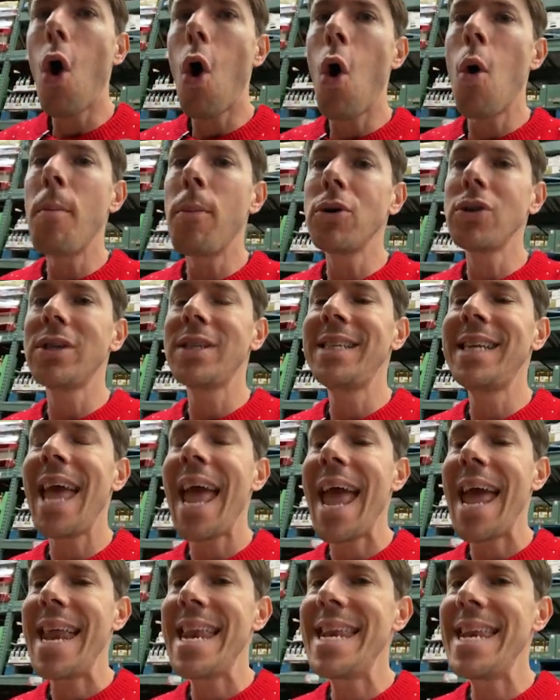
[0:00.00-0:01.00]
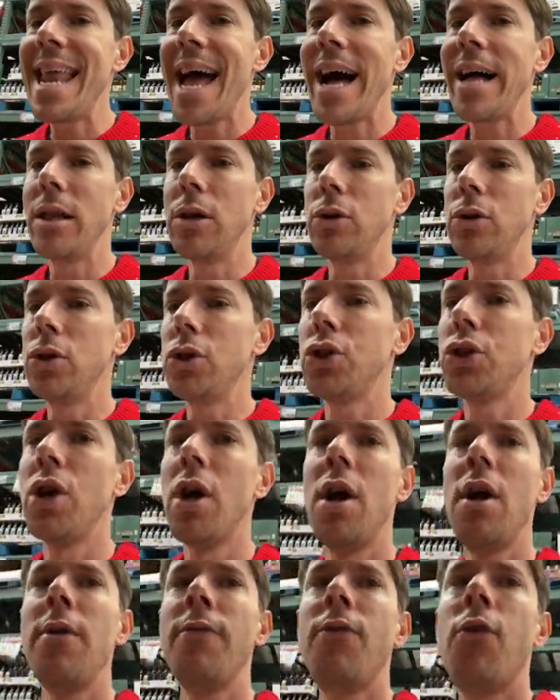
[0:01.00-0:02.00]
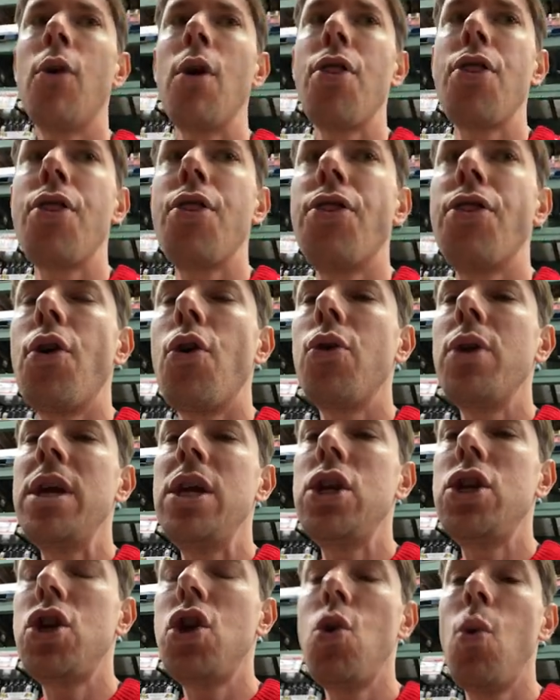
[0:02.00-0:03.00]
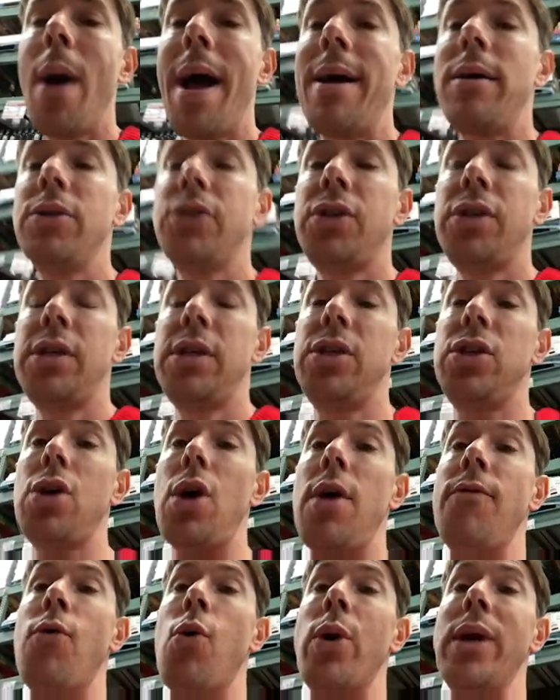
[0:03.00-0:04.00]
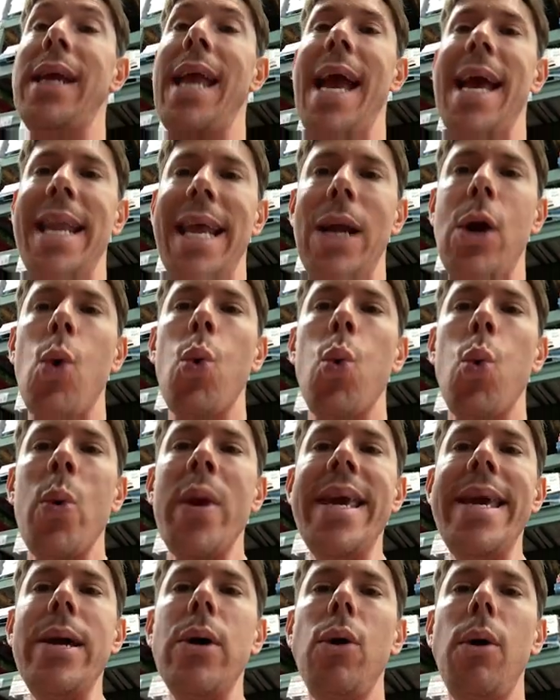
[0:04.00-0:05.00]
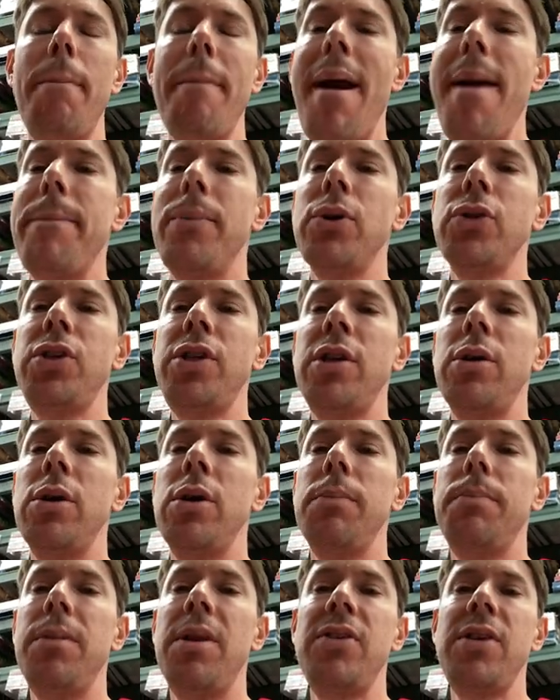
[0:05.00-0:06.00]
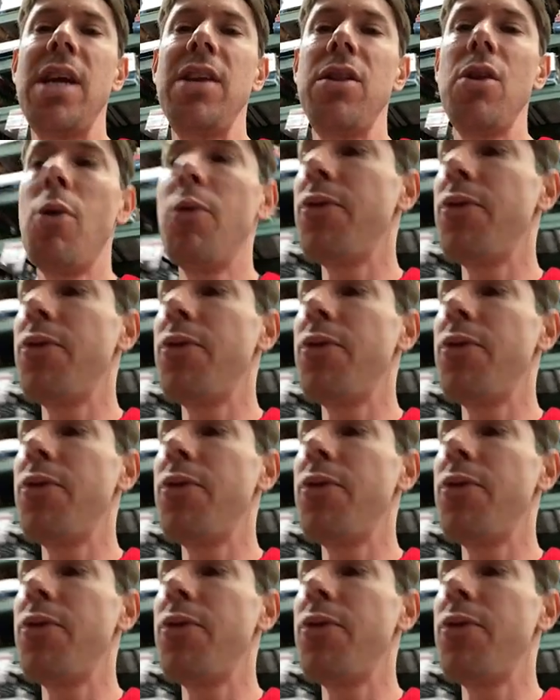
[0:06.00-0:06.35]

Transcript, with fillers: almost ten dollars for thirty-two ounces of organic real maple syrup. This ain't no